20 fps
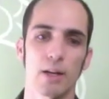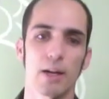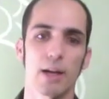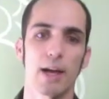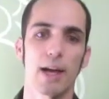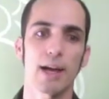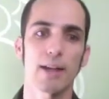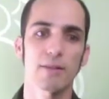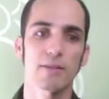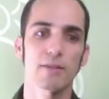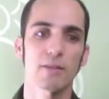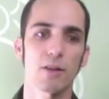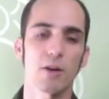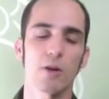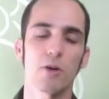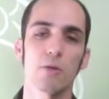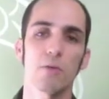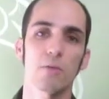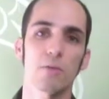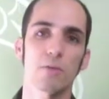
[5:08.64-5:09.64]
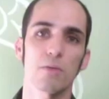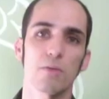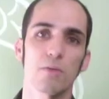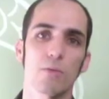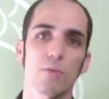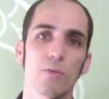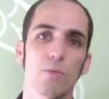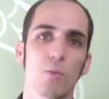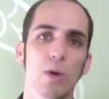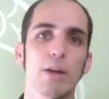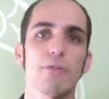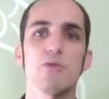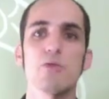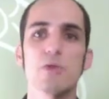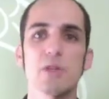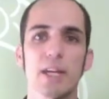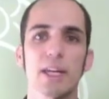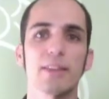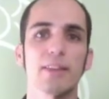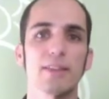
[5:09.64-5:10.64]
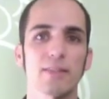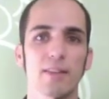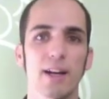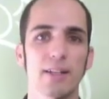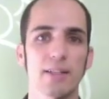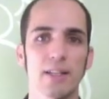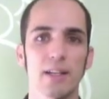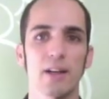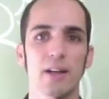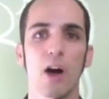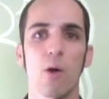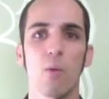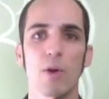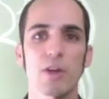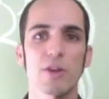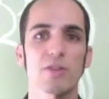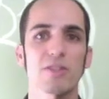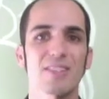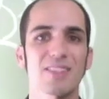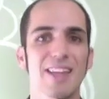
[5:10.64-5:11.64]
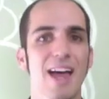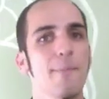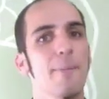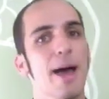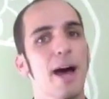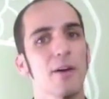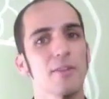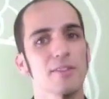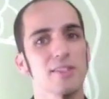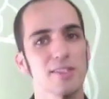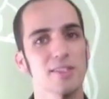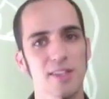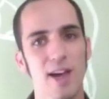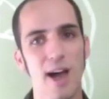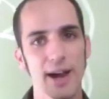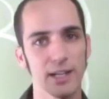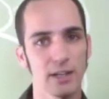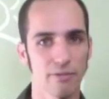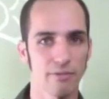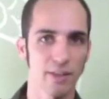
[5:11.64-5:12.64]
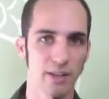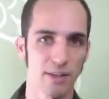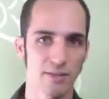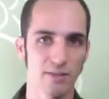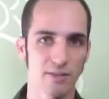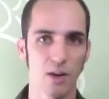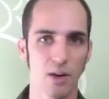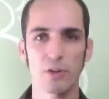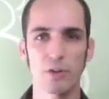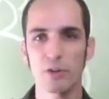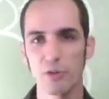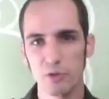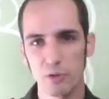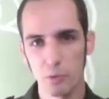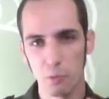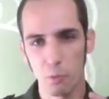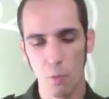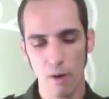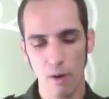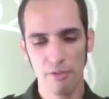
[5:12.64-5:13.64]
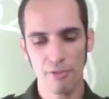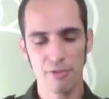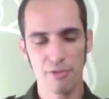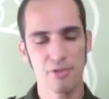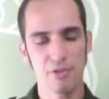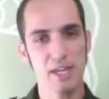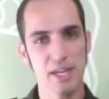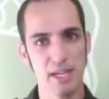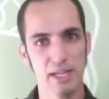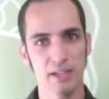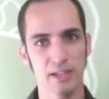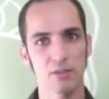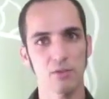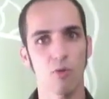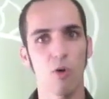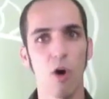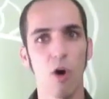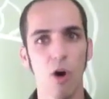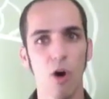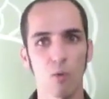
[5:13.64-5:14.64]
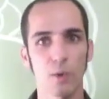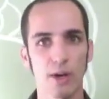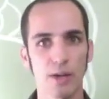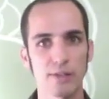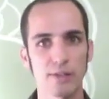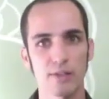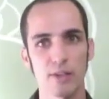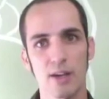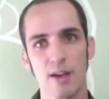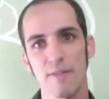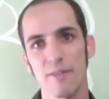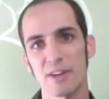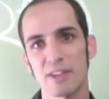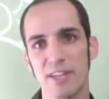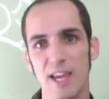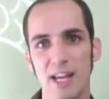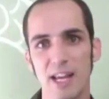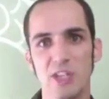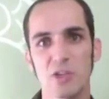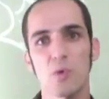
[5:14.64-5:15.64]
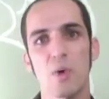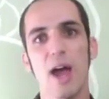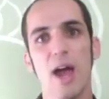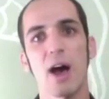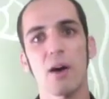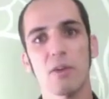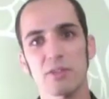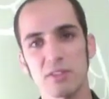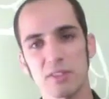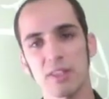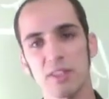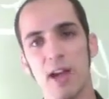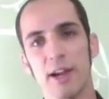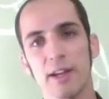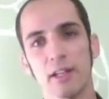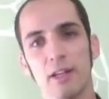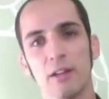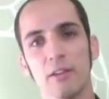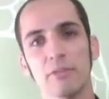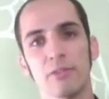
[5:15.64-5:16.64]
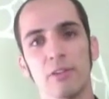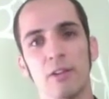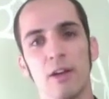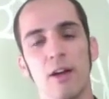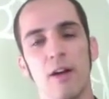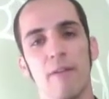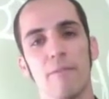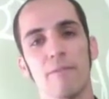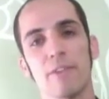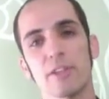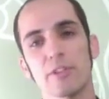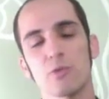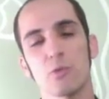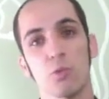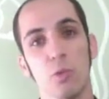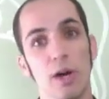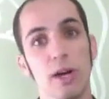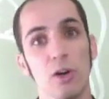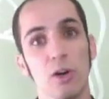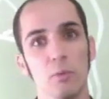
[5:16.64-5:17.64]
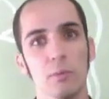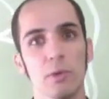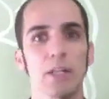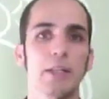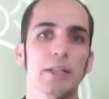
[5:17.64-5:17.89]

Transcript: And so whenever you get this idea, I want you to step outside of this. I want you to do one thing always that takes you outside of this realm.